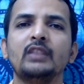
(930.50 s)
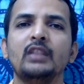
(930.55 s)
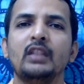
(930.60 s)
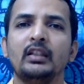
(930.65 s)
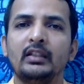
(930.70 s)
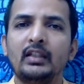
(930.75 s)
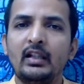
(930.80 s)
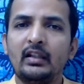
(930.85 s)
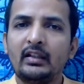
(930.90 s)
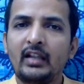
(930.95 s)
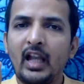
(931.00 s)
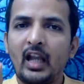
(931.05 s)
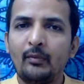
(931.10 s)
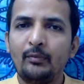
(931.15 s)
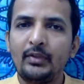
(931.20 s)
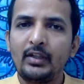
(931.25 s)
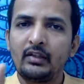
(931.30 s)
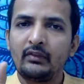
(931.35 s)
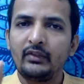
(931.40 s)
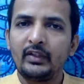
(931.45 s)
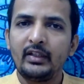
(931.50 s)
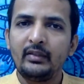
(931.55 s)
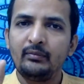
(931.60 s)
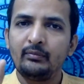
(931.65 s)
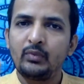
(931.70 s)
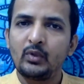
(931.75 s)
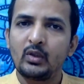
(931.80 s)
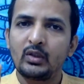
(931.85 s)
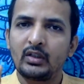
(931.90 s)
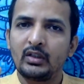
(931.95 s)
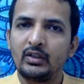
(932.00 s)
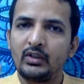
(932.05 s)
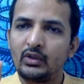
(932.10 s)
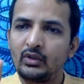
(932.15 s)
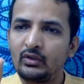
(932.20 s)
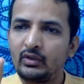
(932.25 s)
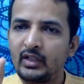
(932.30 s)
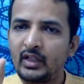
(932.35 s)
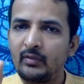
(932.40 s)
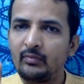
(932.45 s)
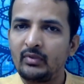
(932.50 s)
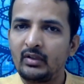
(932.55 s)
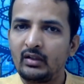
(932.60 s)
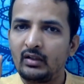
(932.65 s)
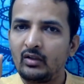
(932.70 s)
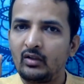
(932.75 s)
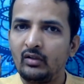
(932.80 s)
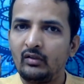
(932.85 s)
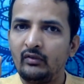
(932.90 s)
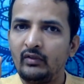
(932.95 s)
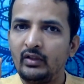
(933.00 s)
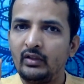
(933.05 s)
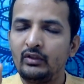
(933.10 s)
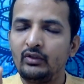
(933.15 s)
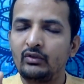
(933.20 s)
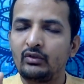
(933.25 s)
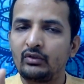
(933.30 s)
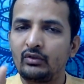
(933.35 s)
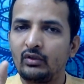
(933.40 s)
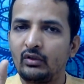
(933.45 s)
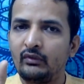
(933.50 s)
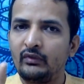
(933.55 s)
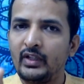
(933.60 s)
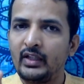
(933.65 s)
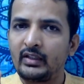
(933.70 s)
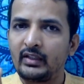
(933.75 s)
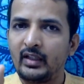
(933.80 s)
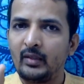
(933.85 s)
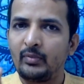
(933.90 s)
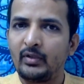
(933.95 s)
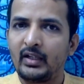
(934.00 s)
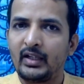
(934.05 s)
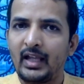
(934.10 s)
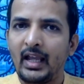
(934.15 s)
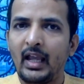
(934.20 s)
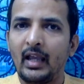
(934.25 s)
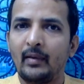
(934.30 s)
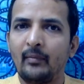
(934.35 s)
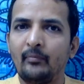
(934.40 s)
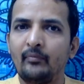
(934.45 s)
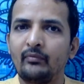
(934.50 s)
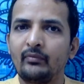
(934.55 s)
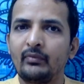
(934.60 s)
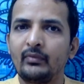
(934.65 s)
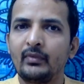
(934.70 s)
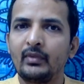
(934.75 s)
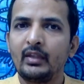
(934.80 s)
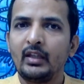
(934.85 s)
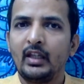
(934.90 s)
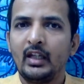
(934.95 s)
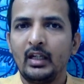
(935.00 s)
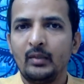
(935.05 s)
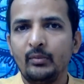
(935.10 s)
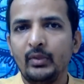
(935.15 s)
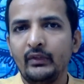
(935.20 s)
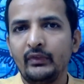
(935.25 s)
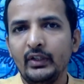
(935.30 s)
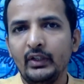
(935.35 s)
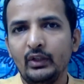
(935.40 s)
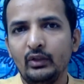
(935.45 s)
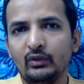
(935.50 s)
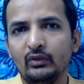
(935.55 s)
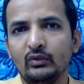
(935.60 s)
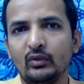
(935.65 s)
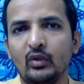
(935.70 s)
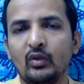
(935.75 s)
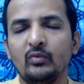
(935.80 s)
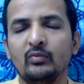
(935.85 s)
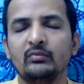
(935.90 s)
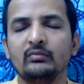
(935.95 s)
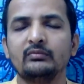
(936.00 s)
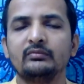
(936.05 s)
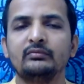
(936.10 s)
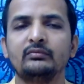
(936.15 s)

This gap is very important. You should always keep a gap in between two Om.